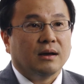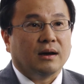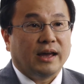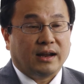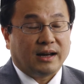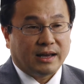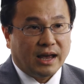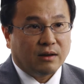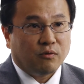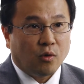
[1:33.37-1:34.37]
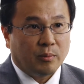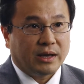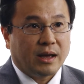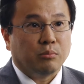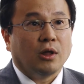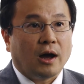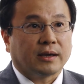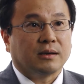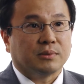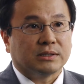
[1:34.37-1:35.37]
and again, forming a
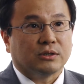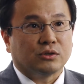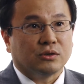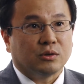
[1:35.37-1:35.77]
blocking position